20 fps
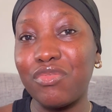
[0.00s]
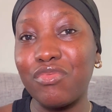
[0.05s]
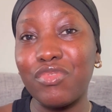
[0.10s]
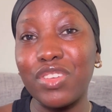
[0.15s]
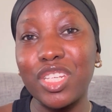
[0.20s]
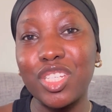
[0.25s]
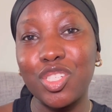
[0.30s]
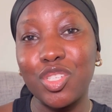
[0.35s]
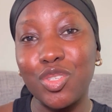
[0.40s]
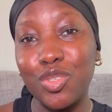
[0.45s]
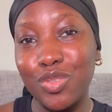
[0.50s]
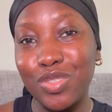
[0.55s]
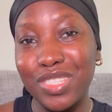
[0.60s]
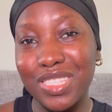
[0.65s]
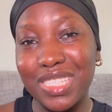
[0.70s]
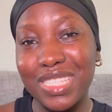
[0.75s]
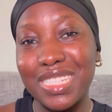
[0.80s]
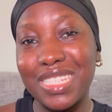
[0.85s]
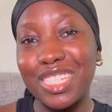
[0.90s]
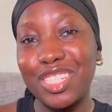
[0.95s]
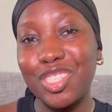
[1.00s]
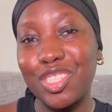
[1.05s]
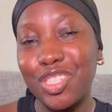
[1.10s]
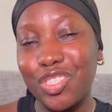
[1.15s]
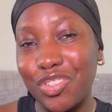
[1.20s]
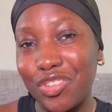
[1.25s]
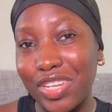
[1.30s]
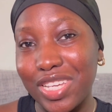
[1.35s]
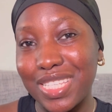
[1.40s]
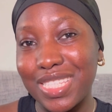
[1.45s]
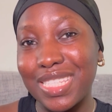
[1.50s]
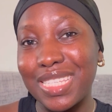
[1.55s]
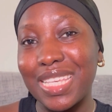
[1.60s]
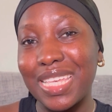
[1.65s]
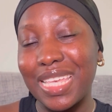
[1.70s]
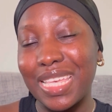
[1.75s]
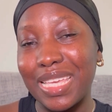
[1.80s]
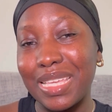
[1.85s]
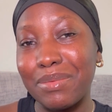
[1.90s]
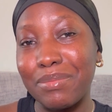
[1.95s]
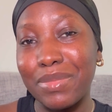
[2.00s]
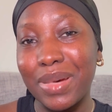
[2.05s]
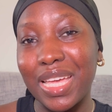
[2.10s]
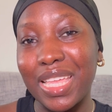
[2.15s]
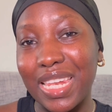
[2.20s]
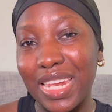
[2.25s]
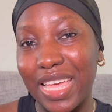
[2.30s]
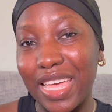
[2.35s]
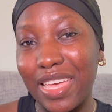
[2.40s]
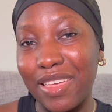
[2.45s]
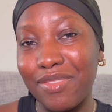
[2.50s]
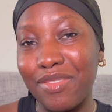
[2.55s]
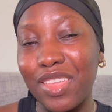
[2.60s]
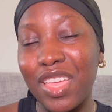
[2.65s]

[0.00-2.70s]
reduce the stress in my life.